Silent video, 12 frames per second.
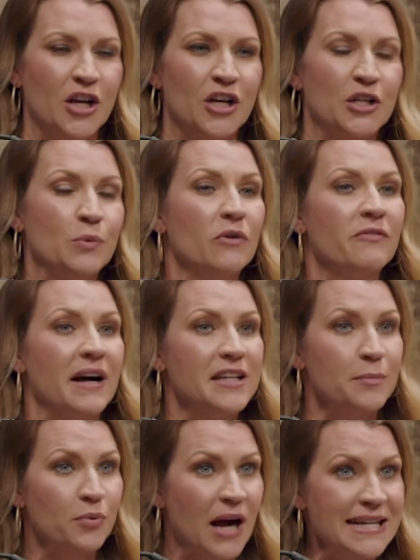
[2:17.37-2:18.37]
You will find a
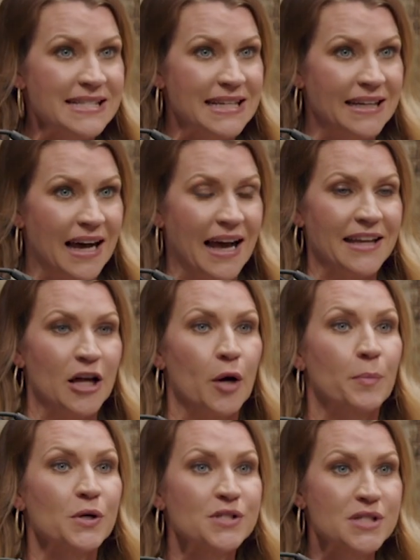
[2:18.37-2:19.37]
pricing guide, a
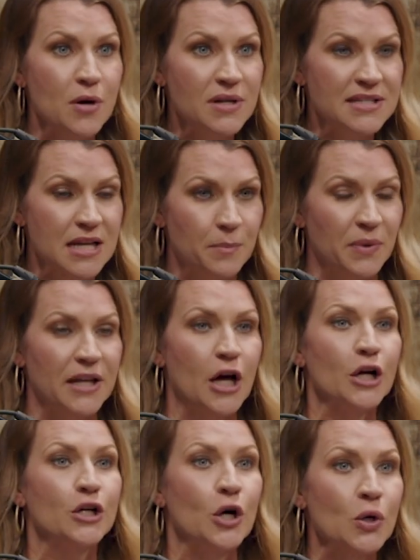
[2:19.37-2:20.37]
persona template, a
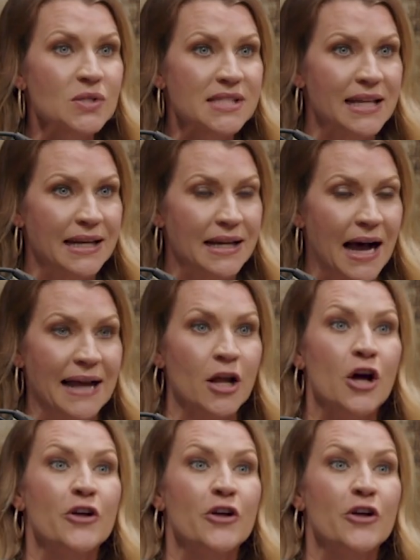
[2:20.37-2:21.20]
goal setting guide,